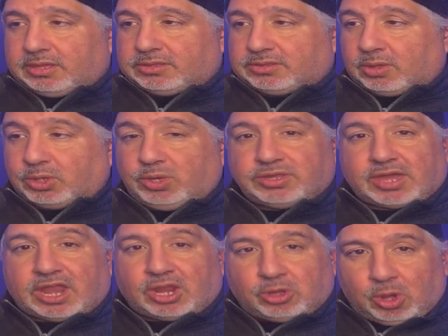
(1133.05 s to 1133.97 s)
So you either
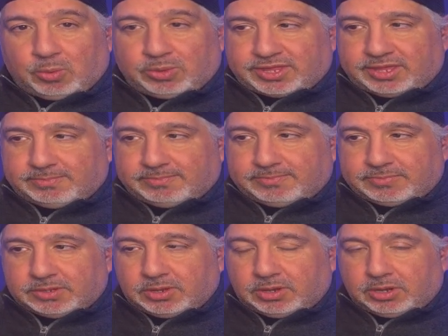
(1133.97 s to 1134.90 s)
got to go with him
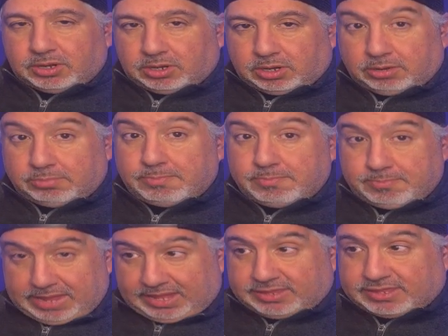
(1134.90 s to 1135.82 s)
or
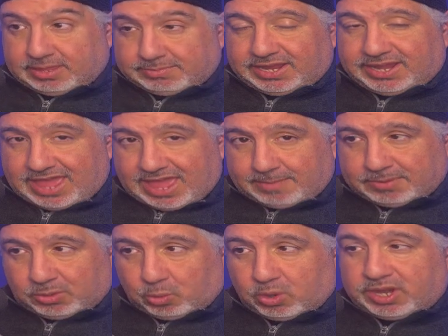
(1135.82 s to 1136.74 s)
make something
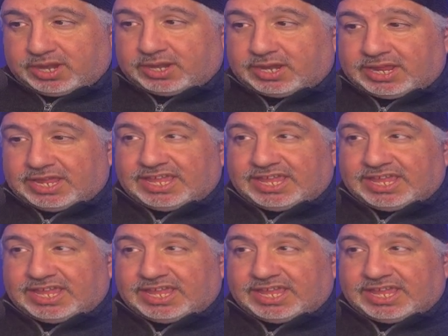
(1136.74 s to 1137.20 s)
happen where